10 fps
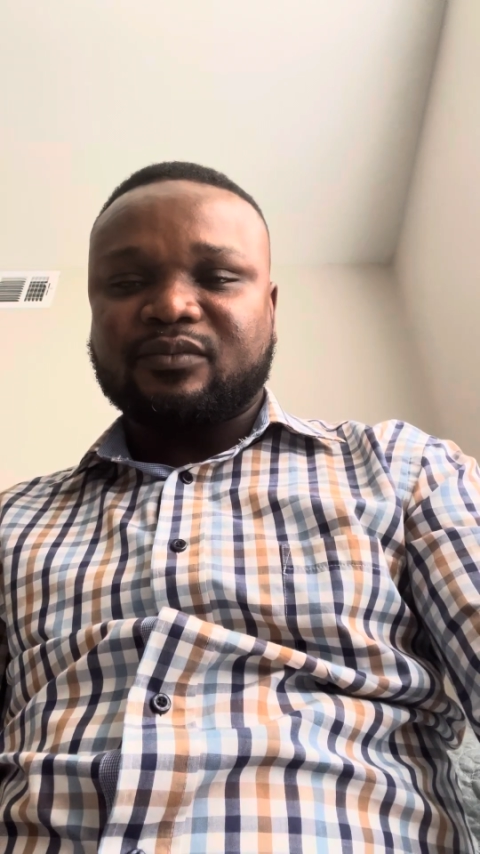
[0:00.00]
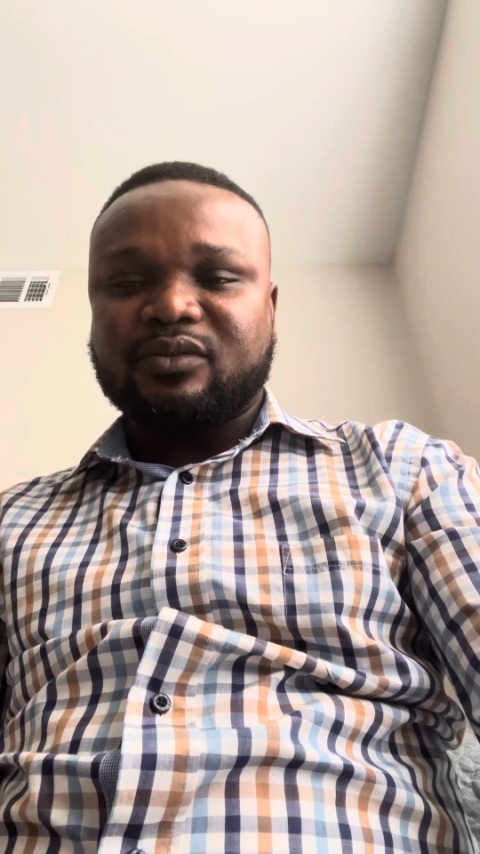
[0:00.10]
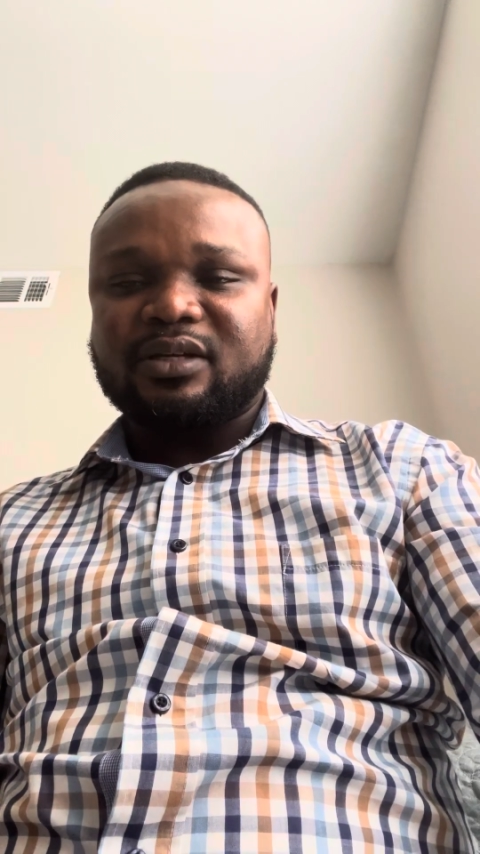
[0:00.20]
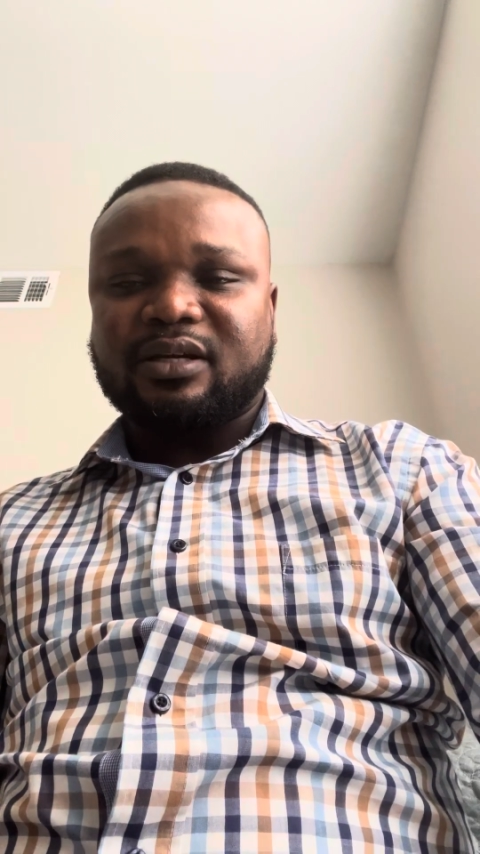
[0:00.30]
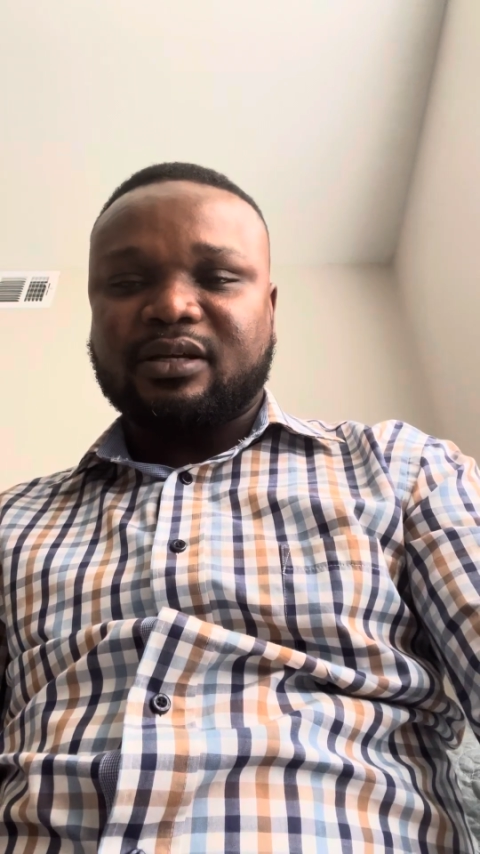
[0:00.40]

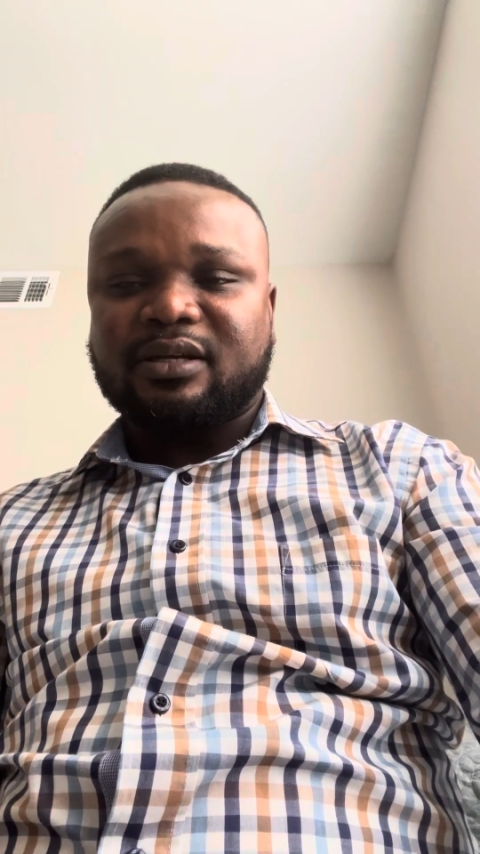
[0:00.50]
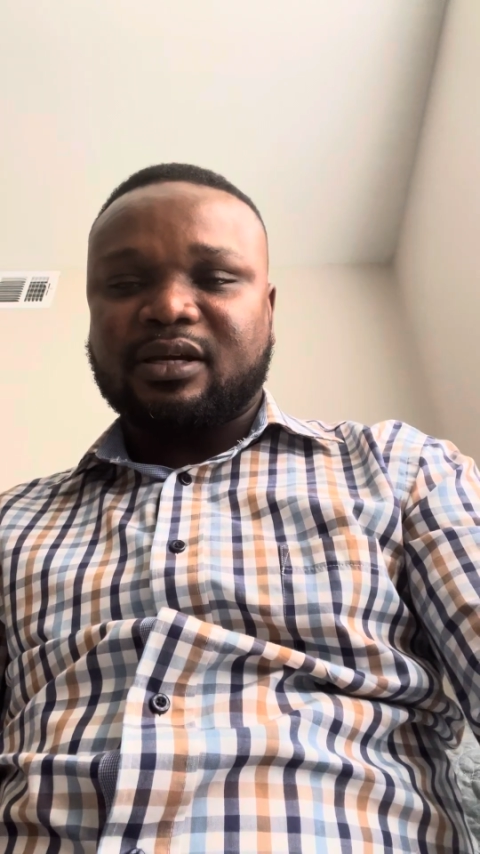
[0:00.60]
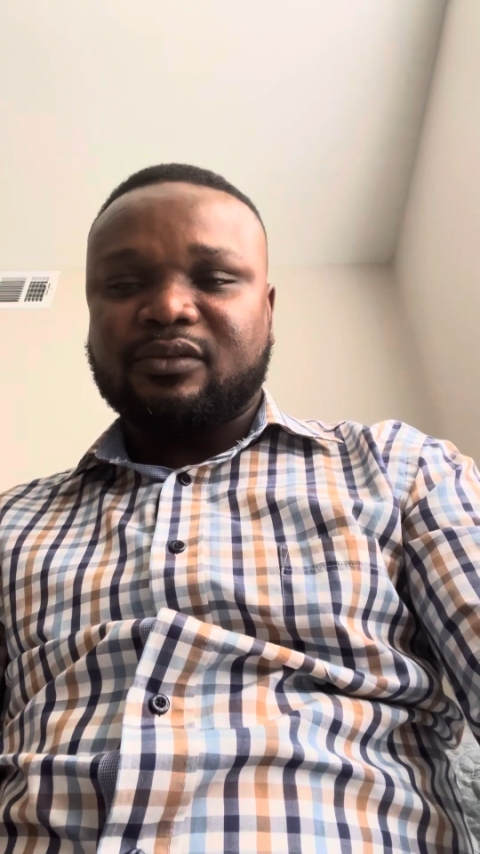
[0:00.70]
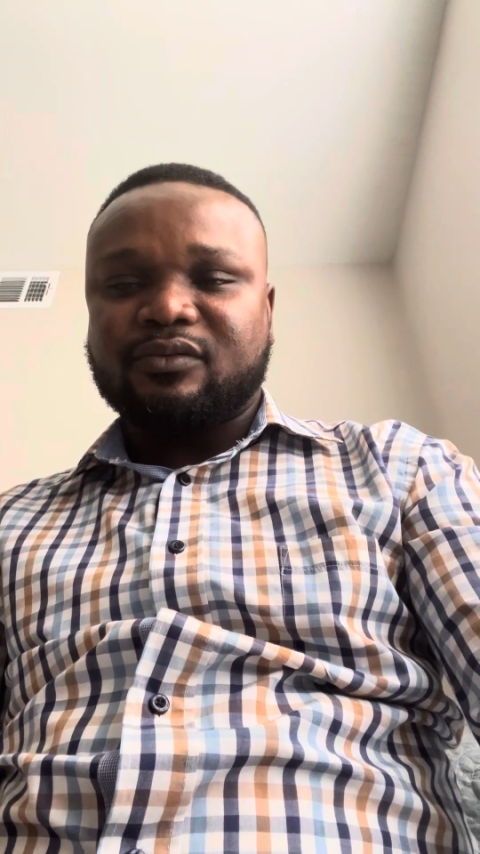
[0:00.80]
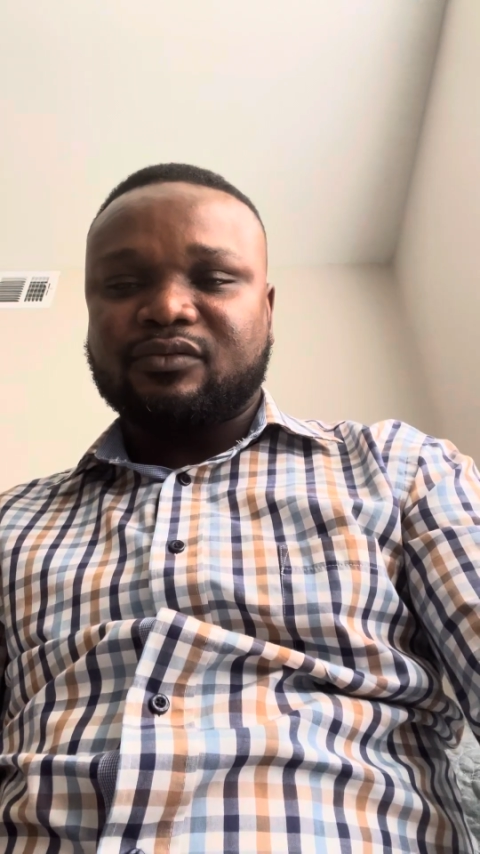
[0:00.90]

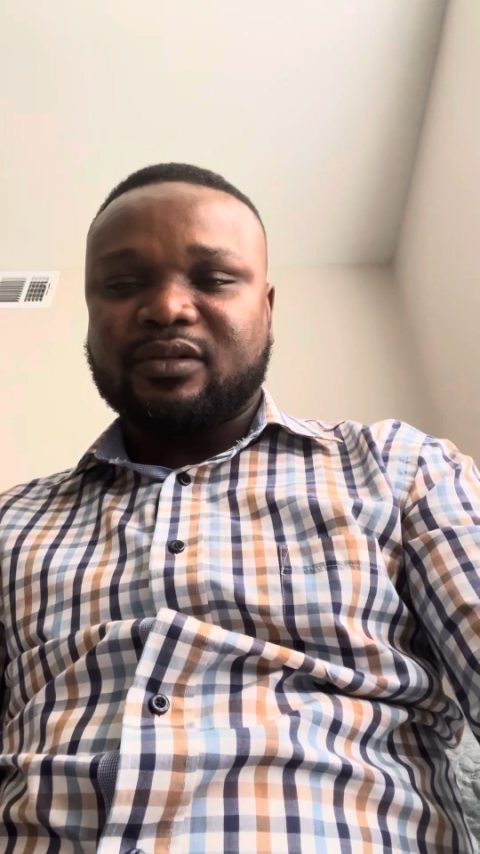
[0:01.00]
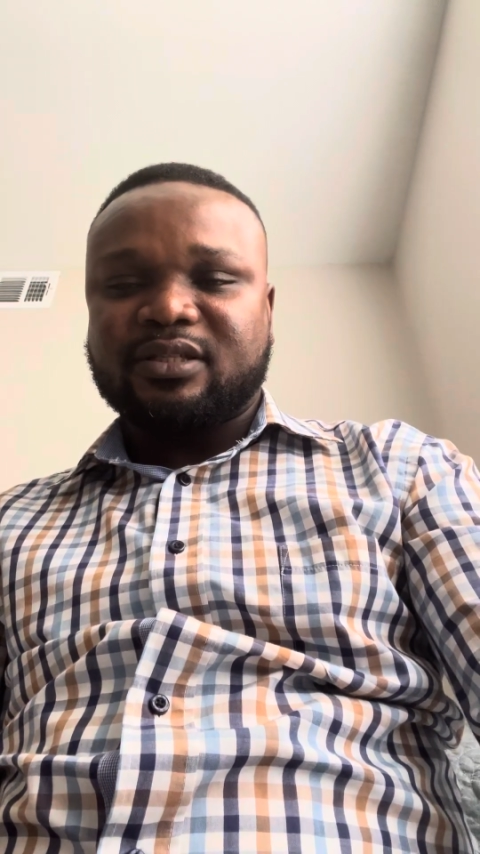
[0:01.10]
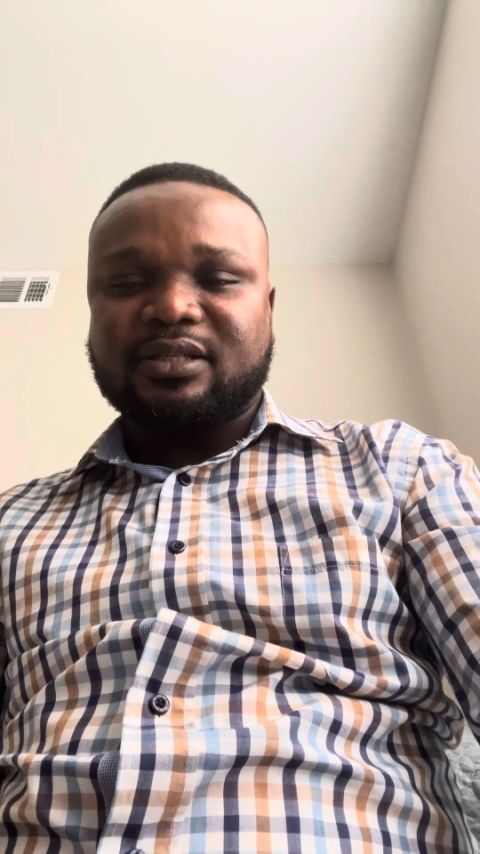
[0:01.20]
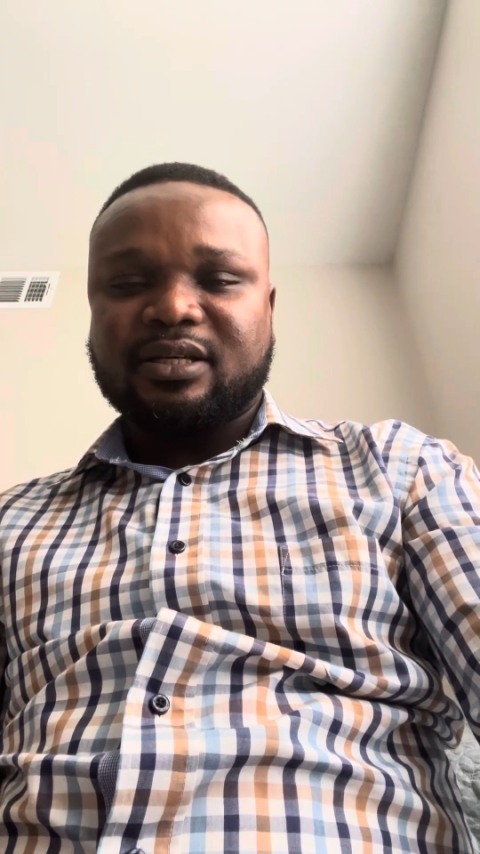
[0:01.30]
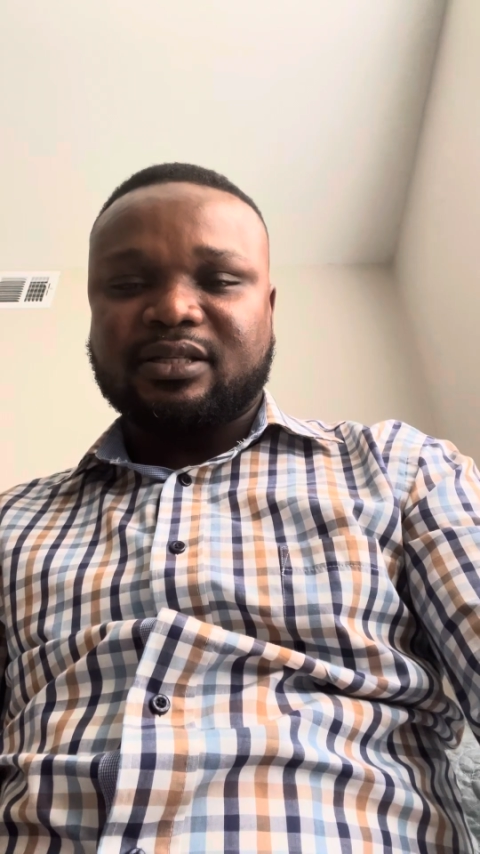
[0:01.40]
2009 to
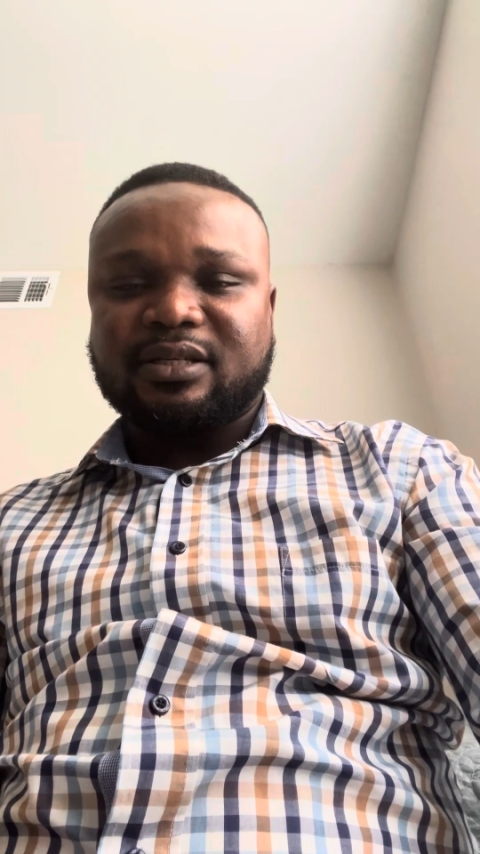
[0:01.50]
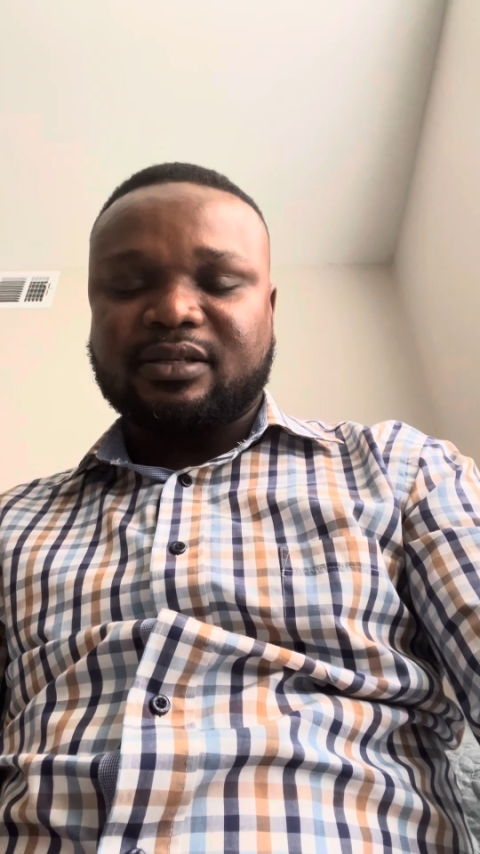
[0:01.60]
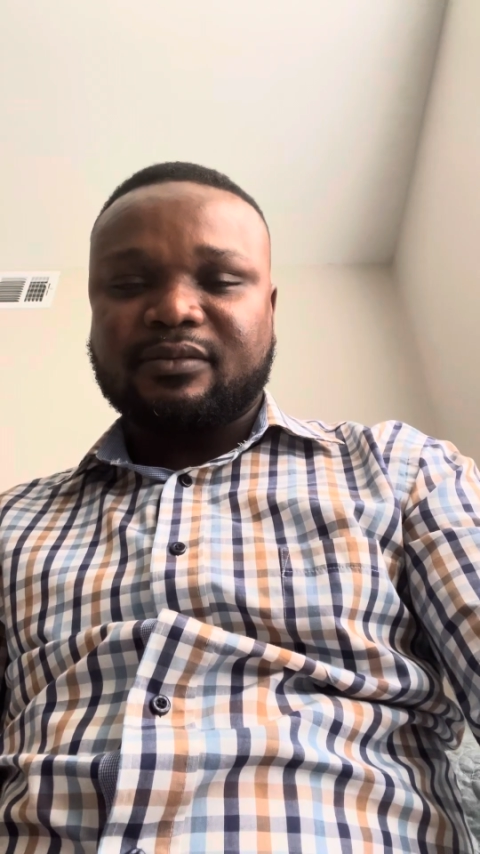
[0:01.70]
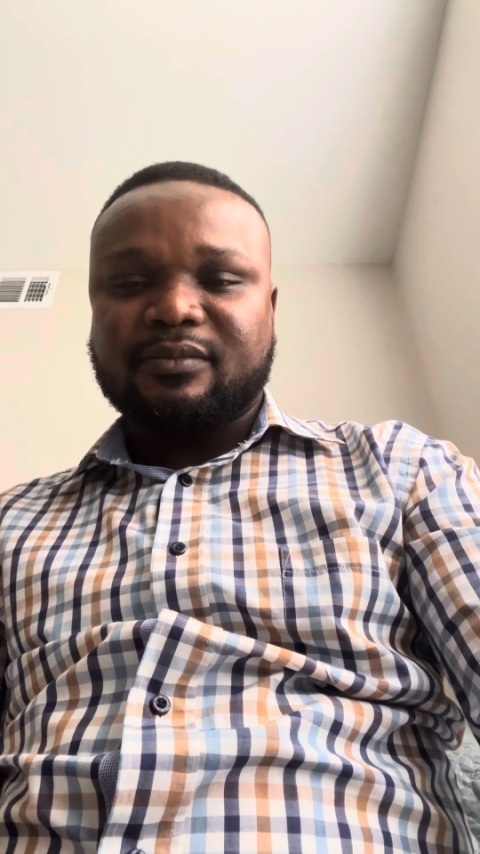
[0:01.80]
2013,